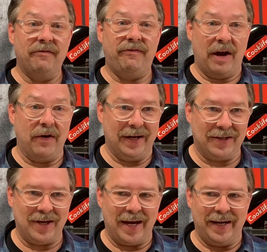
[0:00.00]
very
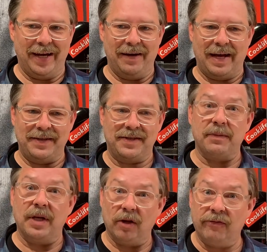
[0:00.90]
exciting and
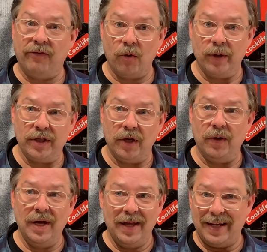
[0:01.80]
something to look forward to.
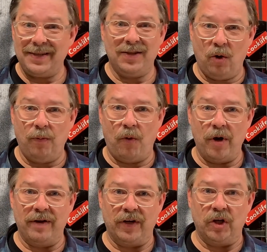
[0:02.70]
That's the whole
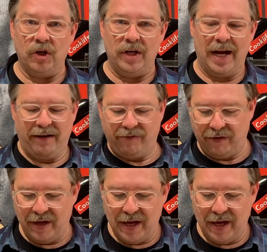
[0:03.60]
point of a good knife.